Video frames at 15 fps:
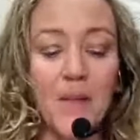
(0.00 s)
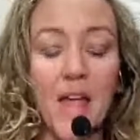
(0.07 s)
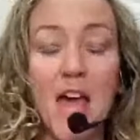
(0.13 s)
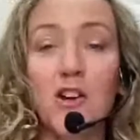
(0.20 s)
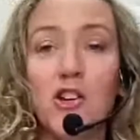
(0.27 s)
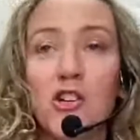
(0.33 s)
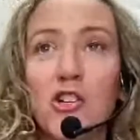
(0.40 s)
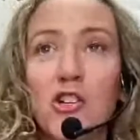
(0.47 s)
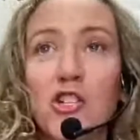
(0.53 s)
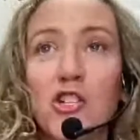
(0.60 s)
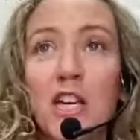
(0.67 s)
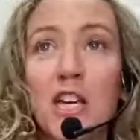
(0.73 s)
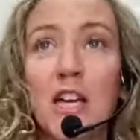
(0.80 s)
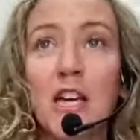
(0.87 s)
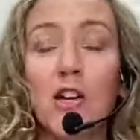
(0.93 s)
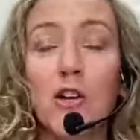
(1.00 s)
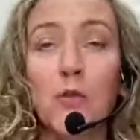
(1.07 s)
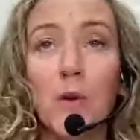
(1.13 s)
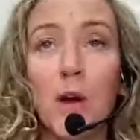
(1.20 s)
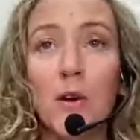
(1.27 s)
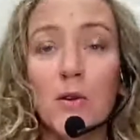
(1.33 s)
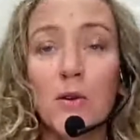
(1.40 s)
energy
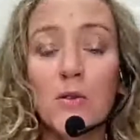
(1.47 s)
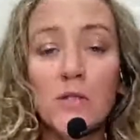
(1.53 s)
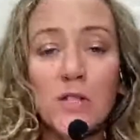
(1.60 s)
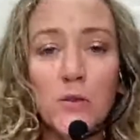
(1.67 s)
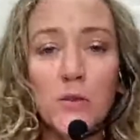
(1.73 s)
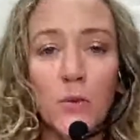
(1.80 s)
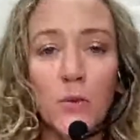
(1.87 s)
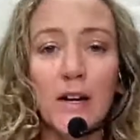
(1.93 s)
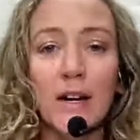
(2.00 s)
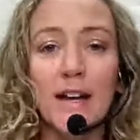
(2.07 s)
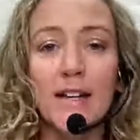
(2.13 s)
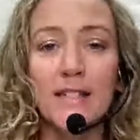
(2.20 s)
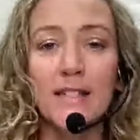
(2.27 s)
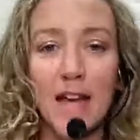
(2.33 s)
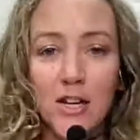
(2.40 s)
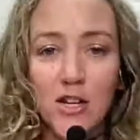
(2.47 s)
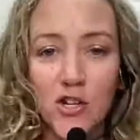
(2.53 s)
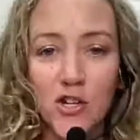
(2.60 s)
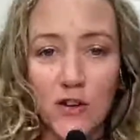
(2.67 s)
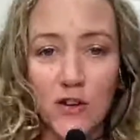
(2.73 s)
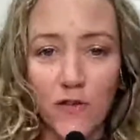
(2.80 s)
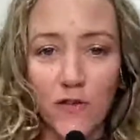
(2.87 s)
grows where
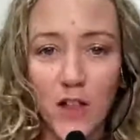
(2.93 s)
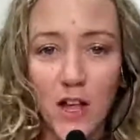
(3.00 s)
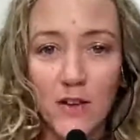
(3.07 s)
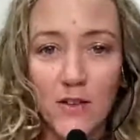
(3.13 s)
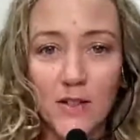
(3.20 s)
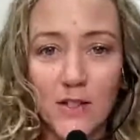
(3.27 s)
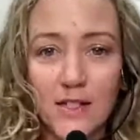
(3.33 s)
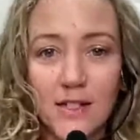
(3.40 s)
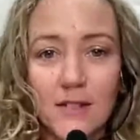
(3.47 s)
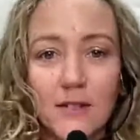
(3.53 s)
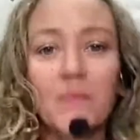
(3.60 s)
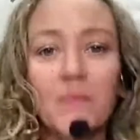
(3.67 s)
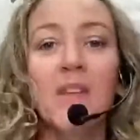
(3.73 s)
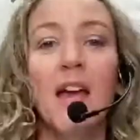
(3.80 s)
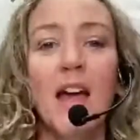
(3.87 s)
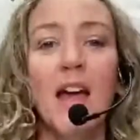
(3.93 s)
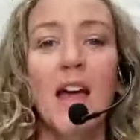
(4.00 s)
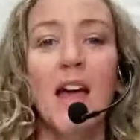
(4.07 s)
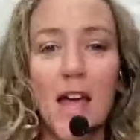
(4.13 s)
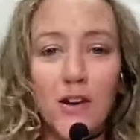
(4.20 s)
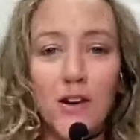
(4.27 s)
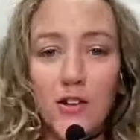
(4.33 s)
attention flows.
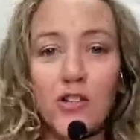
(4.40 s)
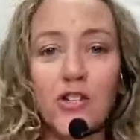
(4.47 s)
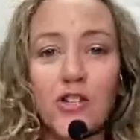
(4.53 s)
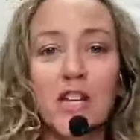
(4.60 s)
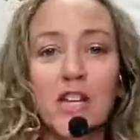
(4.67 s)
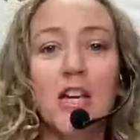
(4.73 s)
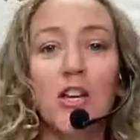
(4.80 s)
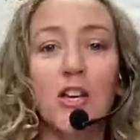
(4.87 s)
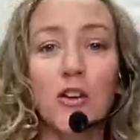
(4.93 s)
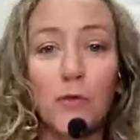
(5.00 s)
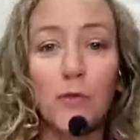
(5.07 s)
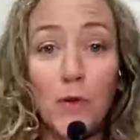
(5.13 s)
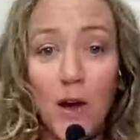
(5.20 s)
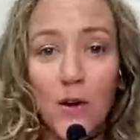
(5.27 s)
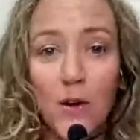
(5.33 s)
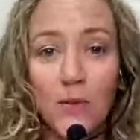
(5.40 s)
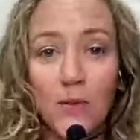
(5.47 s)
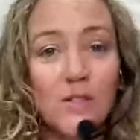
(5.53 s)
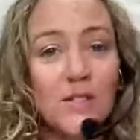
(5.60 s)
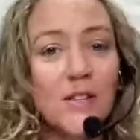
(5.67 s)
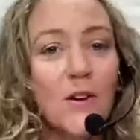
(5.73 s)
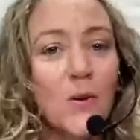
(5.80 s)
Energy
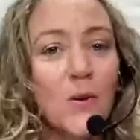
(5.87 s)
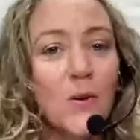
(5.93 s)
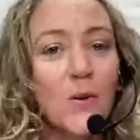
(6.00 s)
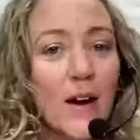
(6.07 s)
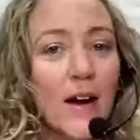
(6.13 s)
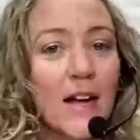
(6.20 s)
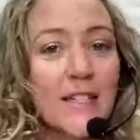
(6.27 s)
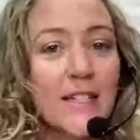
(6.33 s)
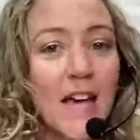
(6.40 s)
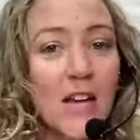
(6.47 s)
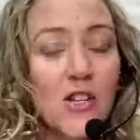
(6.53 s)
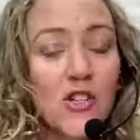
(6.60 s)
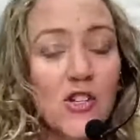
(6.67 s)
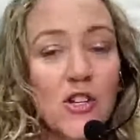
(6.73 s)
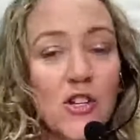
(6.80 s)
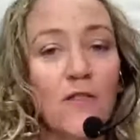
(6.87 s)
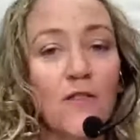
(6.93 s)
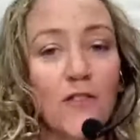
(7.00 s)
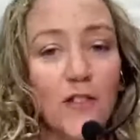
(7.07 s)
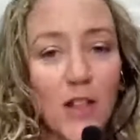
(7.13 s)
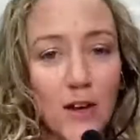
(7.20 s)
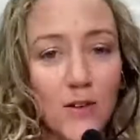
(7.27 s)
grows where attention
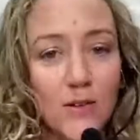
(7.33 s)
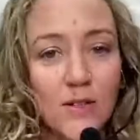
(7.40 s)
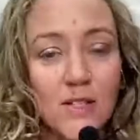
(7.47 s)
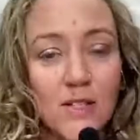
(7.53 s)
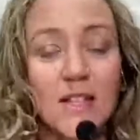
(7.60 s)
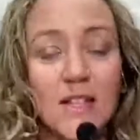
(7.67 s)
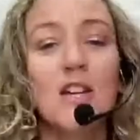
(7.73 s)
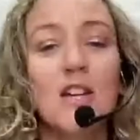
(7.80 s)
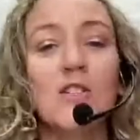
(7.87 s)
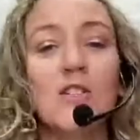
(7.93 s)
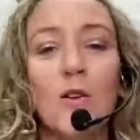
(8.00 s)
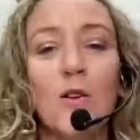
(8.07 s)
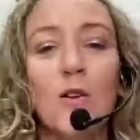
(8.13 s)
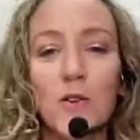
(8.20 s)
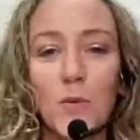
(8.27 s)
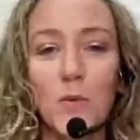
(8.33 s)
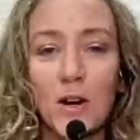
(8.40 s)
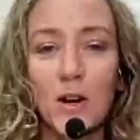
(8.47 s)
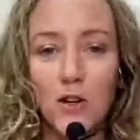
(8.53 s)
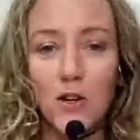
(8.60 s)
flows. So if you want to